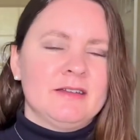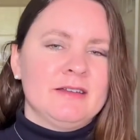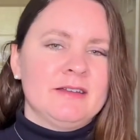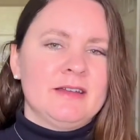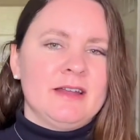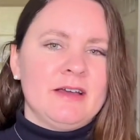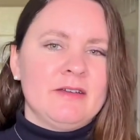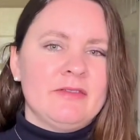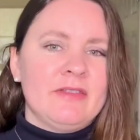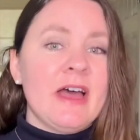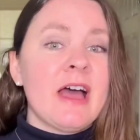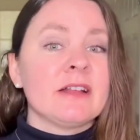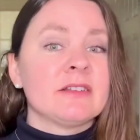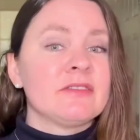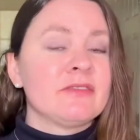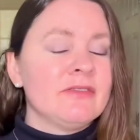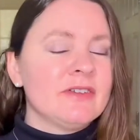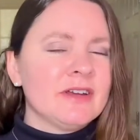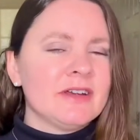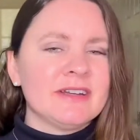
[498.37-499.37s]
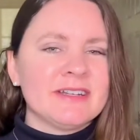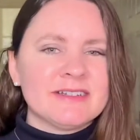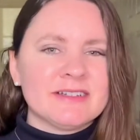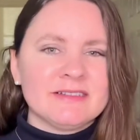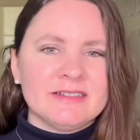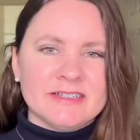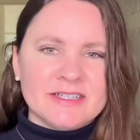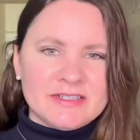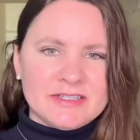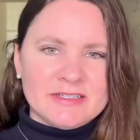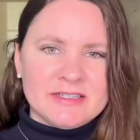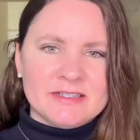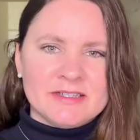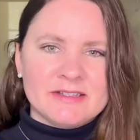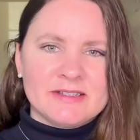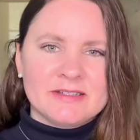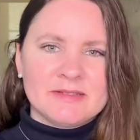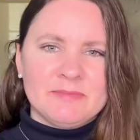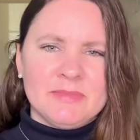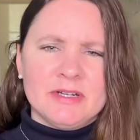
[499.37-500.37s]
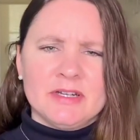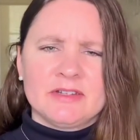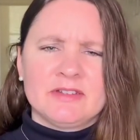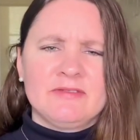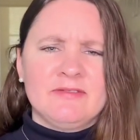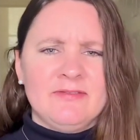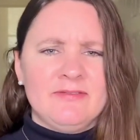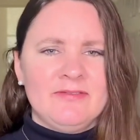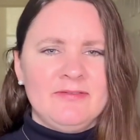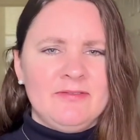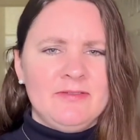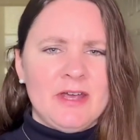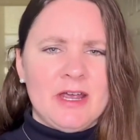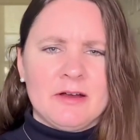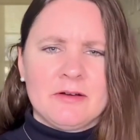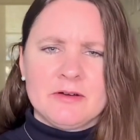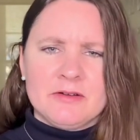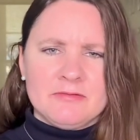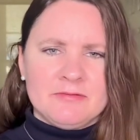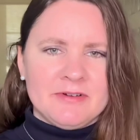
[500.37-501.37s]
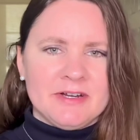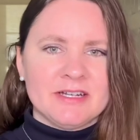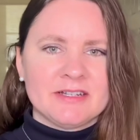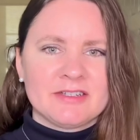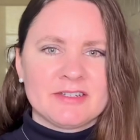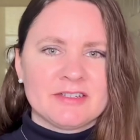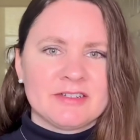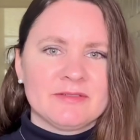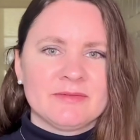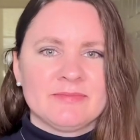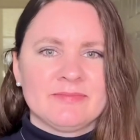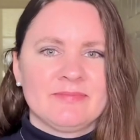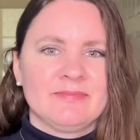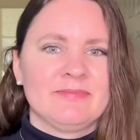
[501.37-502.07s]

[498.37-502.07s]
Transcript: Now that's very delicious, but it's very rich.